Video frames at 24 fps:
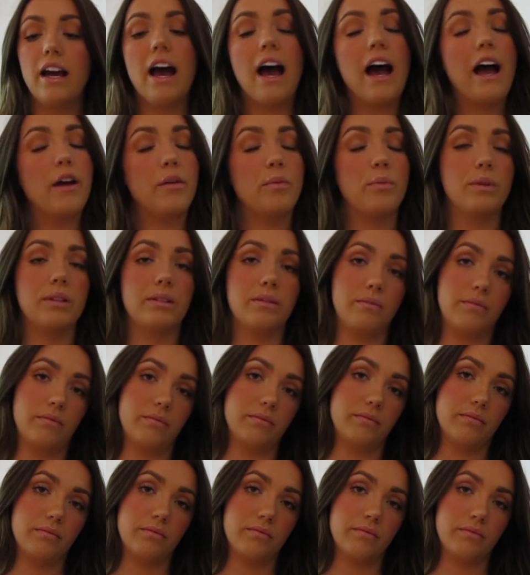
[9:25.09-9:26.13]
I wouldn't
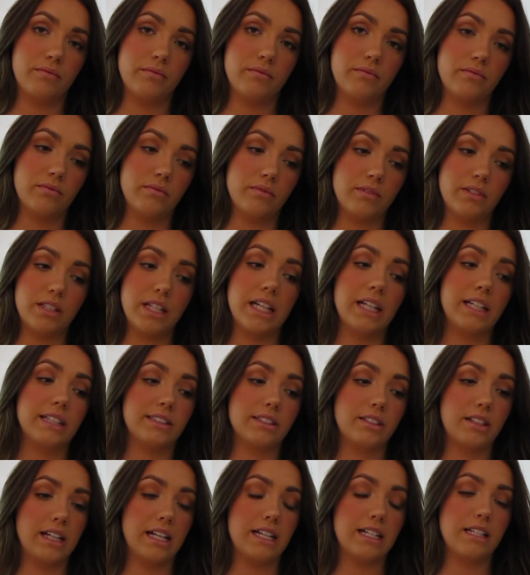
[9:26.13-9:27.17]
think it's
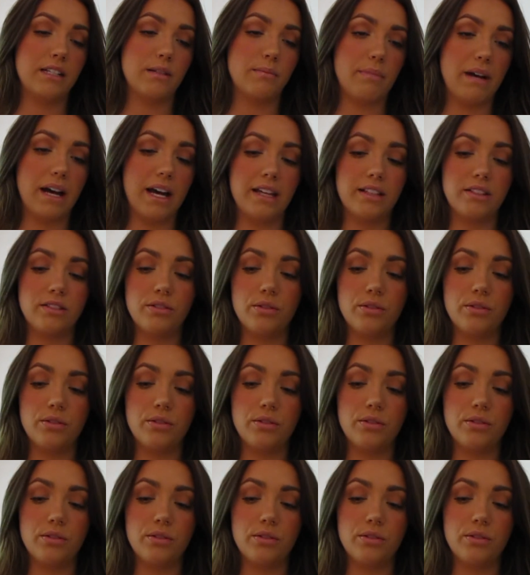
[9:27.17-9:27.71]
a good idea to buy it.